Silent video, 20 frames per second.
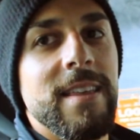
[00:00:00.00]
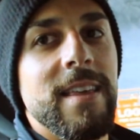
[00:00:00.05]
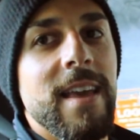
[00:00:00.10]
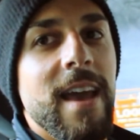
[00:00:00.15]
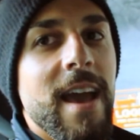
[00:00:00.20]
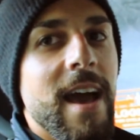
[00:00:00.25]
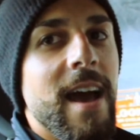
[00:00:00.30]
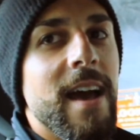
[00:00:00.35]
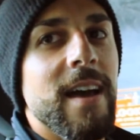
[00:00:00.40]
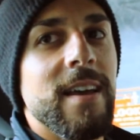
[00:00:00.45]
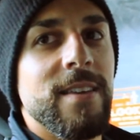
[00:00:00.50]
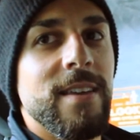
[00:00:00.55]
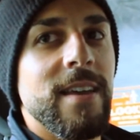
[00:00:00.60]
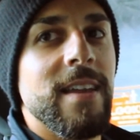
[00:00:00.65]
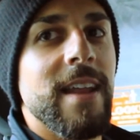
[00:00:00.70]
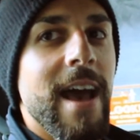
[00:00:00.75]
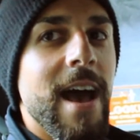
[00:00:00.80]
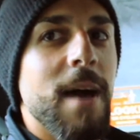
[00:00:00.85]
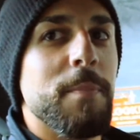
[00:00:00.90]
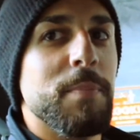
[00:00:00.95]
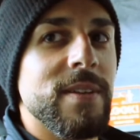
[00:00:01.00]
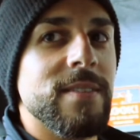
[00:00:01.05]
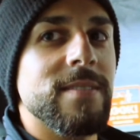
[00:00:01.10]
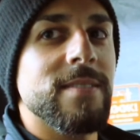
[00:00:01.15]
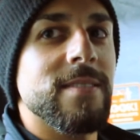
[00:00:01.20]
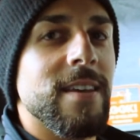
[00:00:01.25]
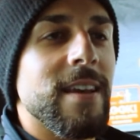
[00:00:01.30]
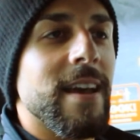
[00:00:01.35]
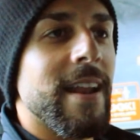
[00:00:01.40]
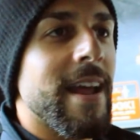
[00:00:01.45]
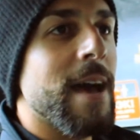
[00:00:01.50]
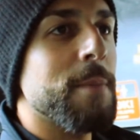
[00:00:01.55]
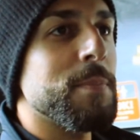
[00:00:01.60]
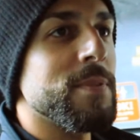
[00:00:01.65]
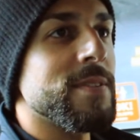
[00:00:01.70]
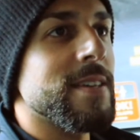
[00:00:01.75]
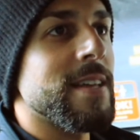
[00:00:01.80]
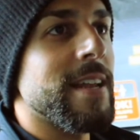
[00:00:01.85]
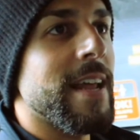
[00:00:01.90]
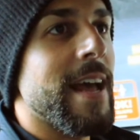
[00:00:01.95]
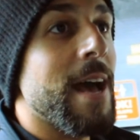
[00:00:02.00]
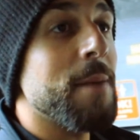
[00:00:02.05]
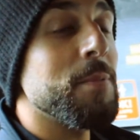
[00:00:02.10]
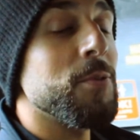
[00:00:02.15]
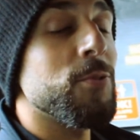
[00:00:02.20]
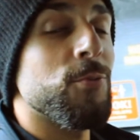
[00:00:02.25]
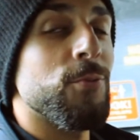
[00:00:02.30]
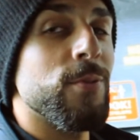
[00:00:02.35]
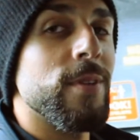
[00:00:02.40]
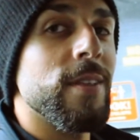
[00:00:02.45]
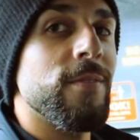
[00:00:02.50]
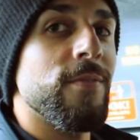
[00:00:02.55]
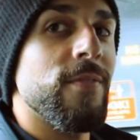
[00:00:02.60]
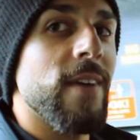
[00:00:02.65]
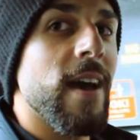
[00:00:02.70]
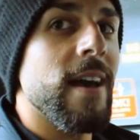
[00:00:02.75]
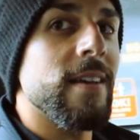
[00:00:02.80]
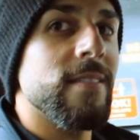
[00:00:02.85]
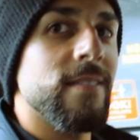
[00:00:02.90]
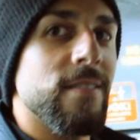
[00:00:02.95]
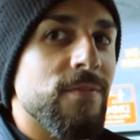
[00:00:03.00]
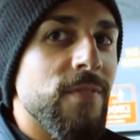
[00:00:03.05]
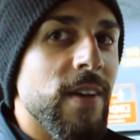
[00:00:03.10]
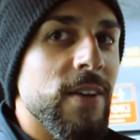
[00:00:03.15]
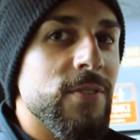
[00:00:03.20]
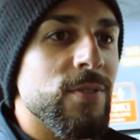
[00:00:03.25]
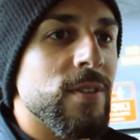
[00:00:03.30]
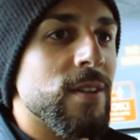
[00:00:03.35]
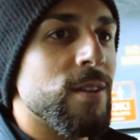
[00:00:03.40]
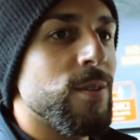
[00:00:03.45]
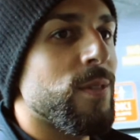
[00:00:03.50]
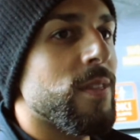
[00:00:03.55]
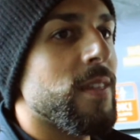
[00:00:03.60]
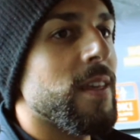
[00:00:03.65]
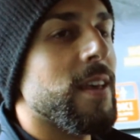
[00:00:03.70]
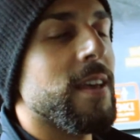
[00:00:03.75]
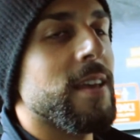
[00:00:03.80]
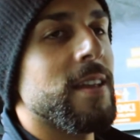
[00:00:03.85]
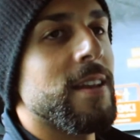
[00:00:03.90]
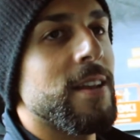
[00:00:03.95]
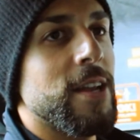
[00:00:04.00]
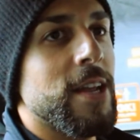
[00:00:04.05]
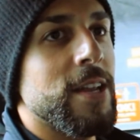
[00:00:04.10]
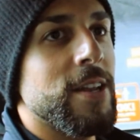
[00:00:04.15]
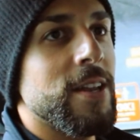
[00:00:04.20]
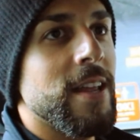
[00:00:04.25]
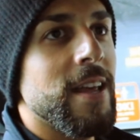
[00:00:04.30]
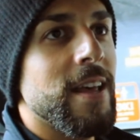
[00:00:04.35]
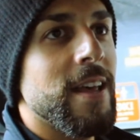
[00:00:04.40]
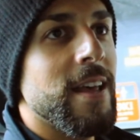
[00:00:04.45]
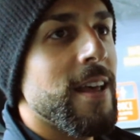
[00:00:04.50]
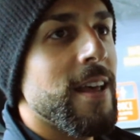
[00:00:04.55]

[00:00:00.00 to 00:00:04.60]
That, yeah, it happens. It happens, and it happens really fast, and faster than you think. And, and